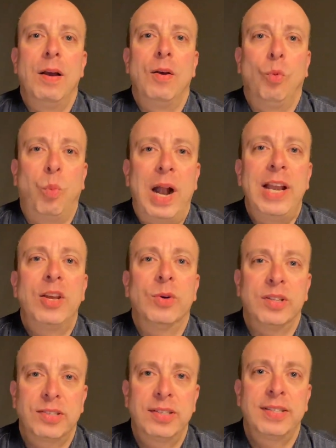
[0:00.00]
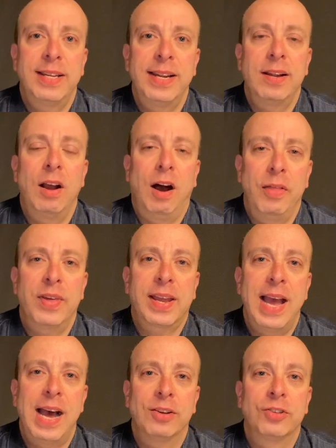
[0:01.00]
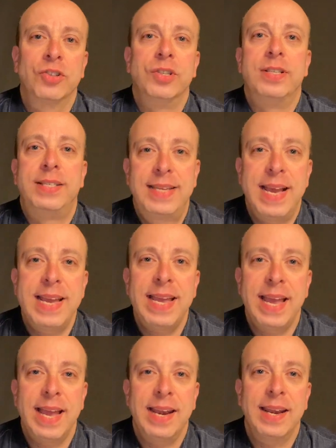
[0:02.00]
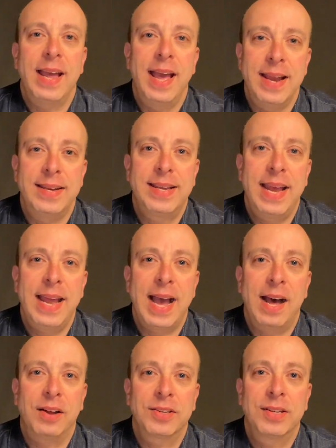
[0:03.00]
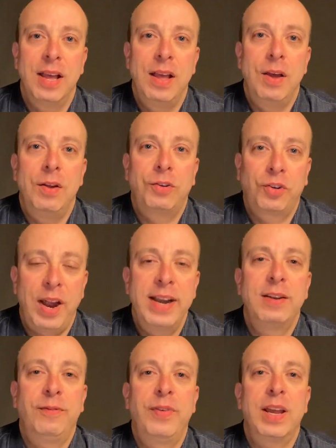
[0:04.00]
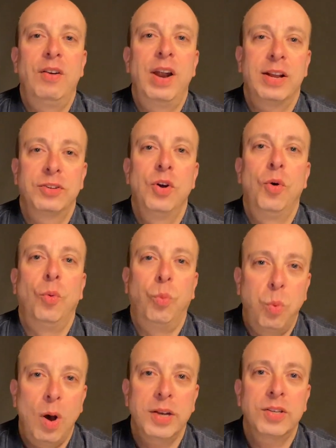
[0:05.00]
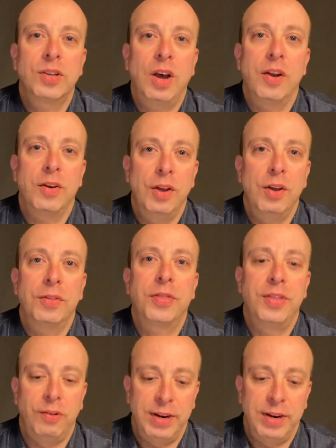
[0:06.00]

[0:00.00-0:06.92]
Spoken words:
while you are sitting on the couch day in and day out trying to figure out what on earth there